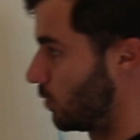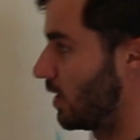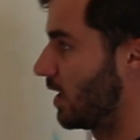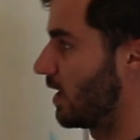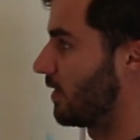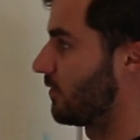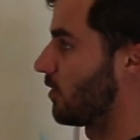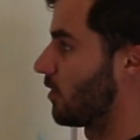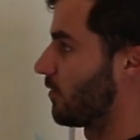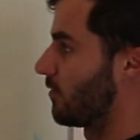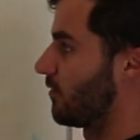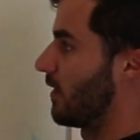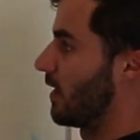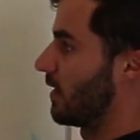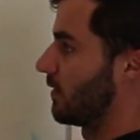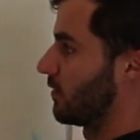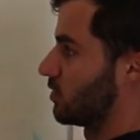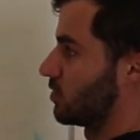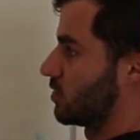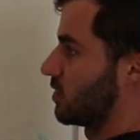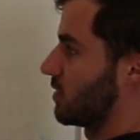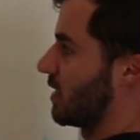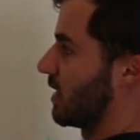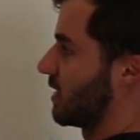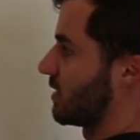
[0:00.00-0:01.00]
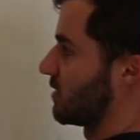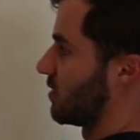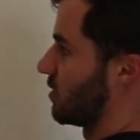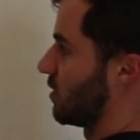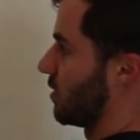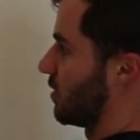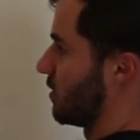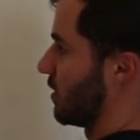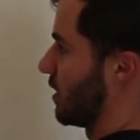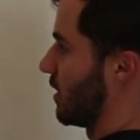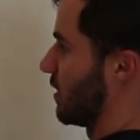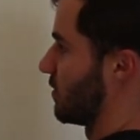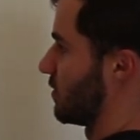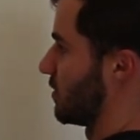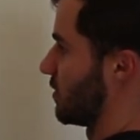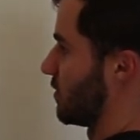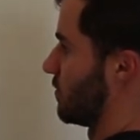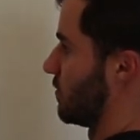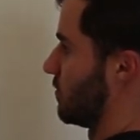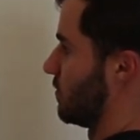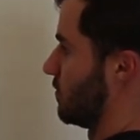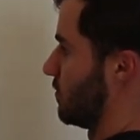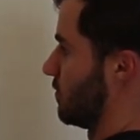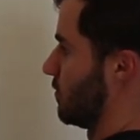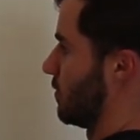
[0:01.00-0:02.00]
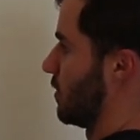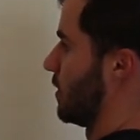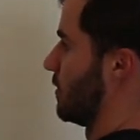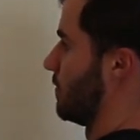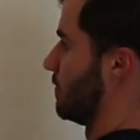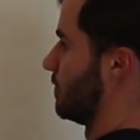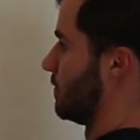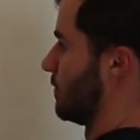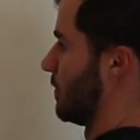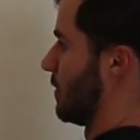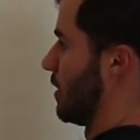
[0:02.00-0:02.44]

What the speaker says: have our $500,000 house, right?